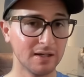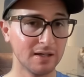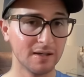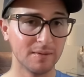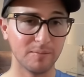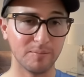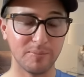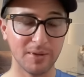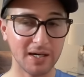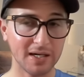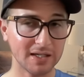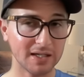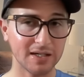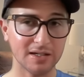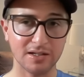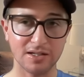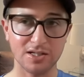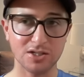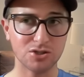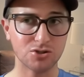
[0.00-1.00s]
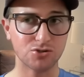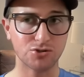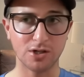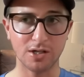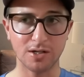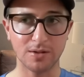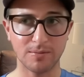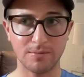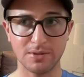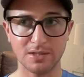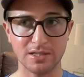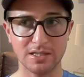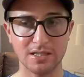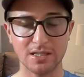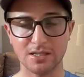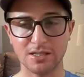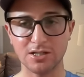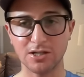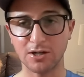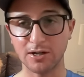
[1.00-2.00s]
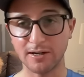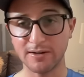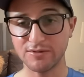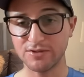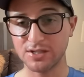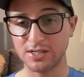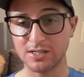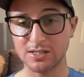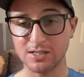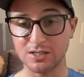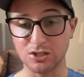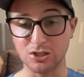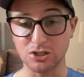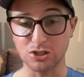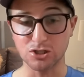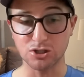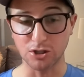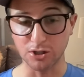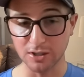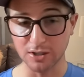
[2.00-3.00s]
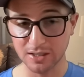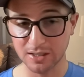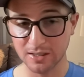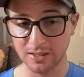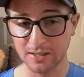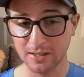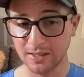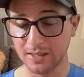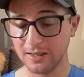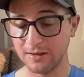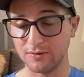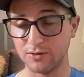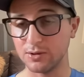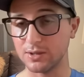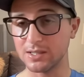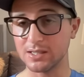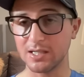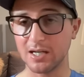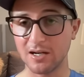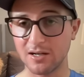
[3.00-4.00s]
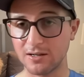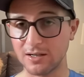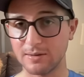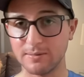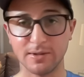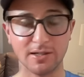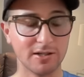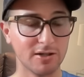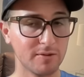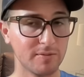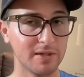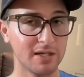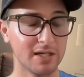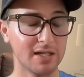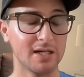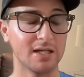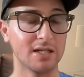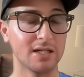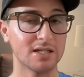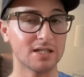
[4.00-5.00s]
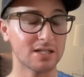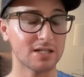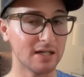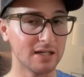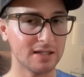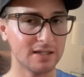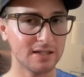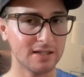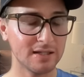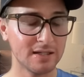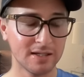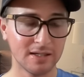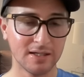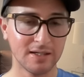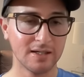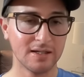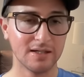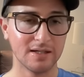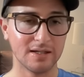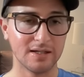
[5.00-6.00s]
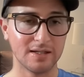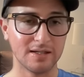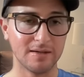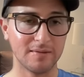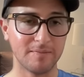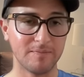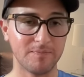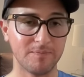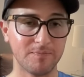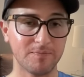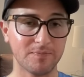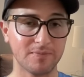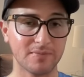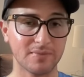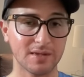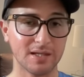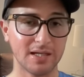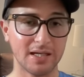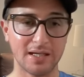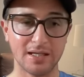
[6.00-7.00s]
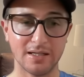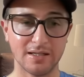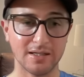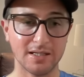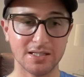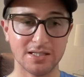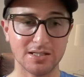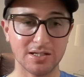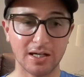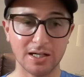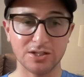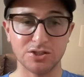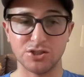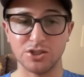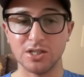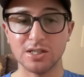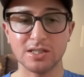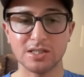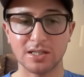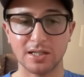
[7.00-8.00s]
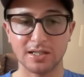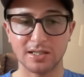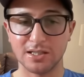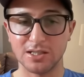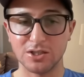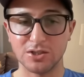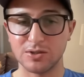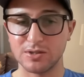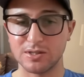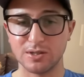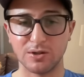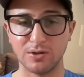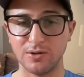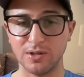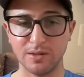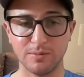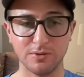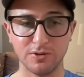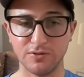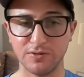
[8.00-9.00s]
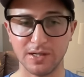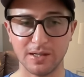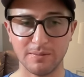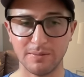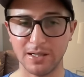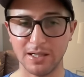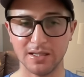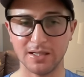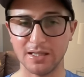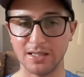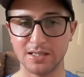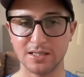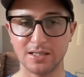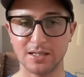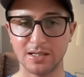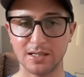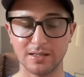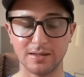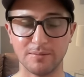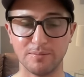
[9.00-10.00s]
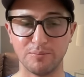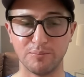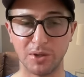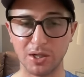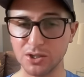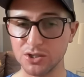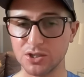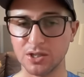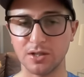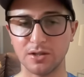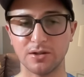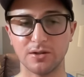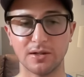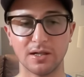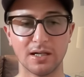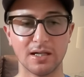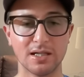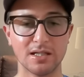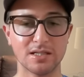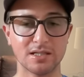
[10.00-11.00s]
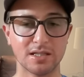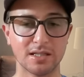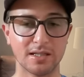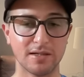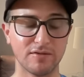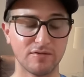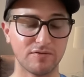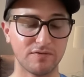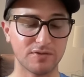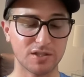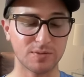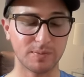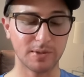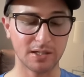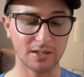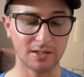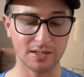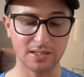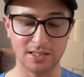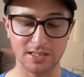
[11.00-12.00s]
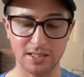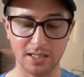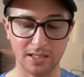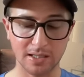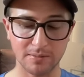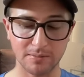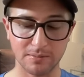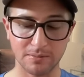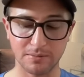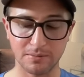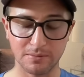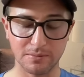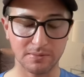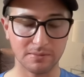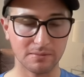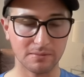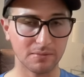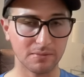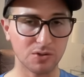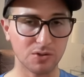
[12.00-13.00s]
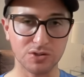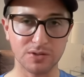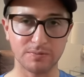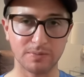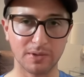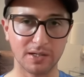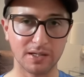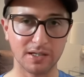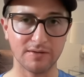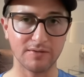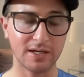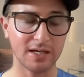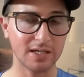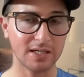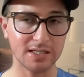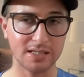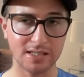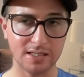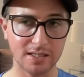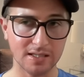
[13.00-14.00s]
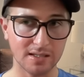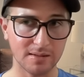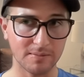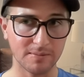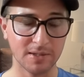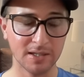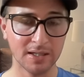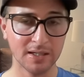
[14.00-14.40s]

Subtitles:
banging this drum since the offseason started. You can tell I'm a little bit excited. And it's not just like this was the only move they made. They signed a bunch of other guys. They've spent the second most money of any team